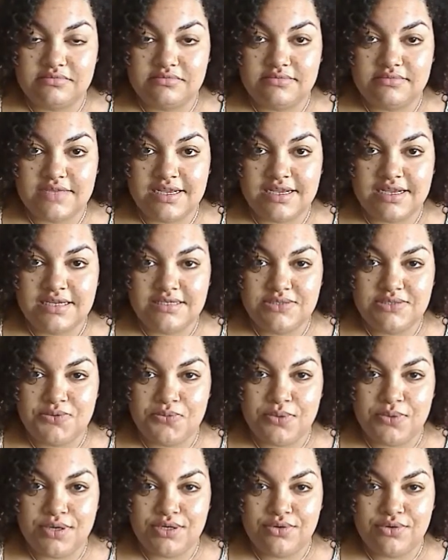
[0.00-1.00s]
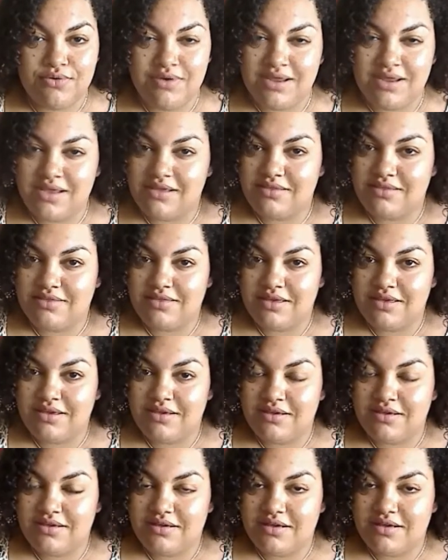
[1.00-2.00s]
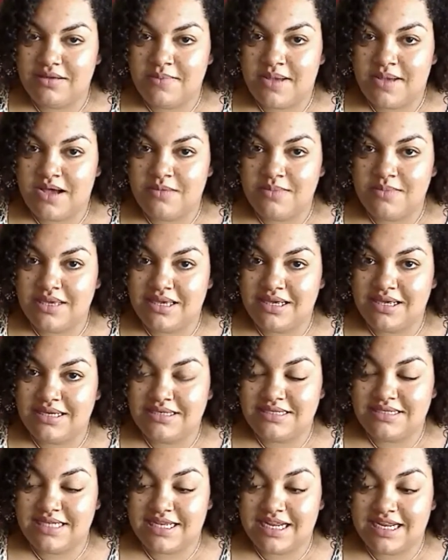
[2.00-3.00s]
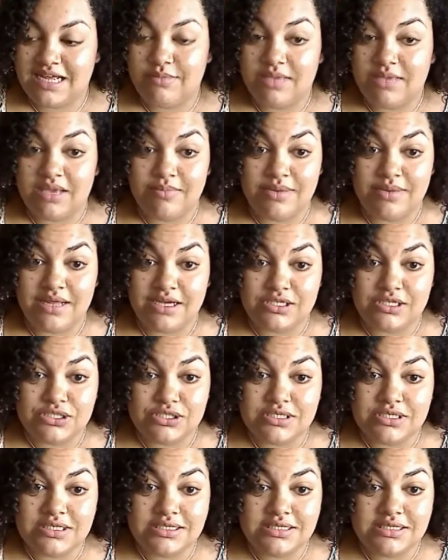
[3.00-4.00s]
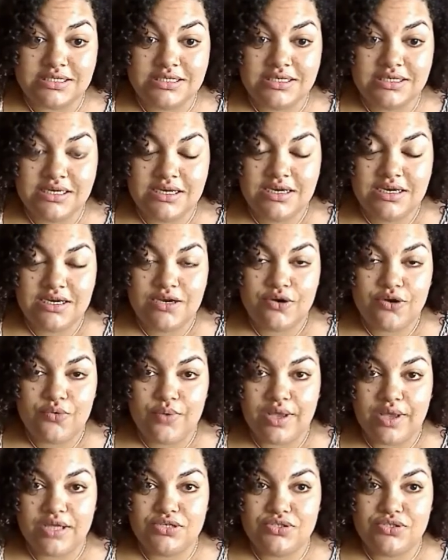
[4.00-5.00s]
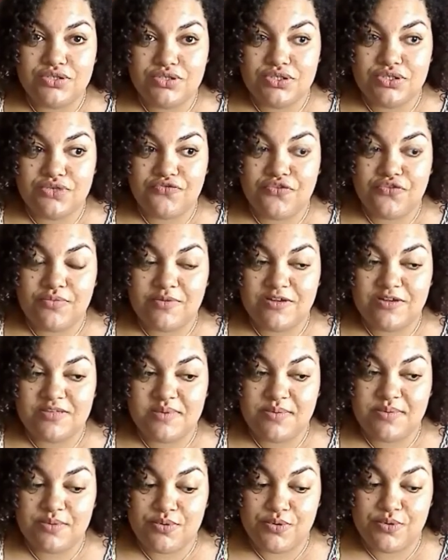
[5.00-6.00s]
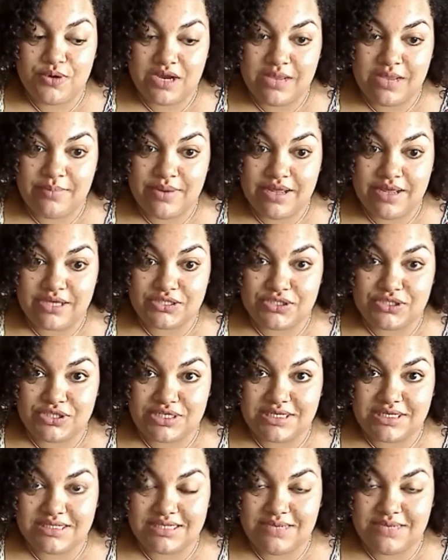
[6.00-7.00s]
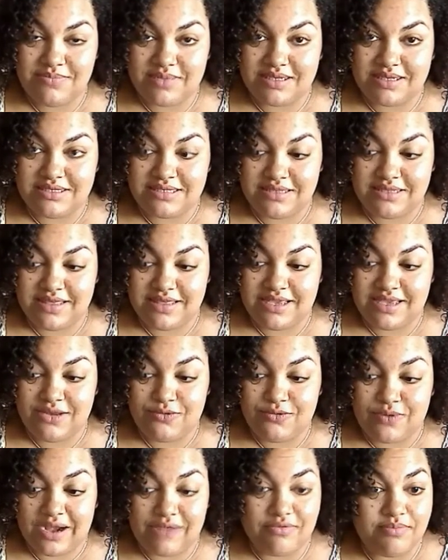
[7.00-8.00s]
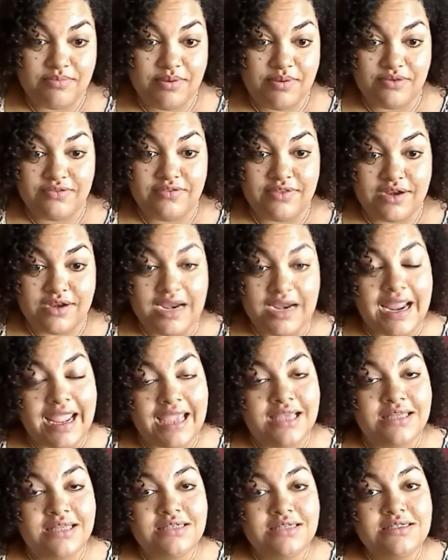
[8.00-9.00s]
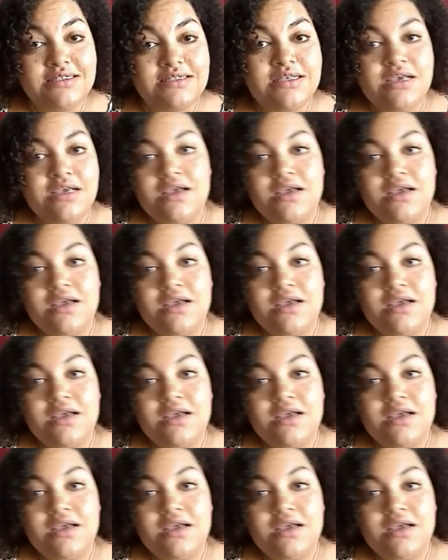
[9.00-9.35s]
guess the one unique thing about me is that I'm ambidextrous, which for most people who are ambidextrous, it means that they can write with both of their hands.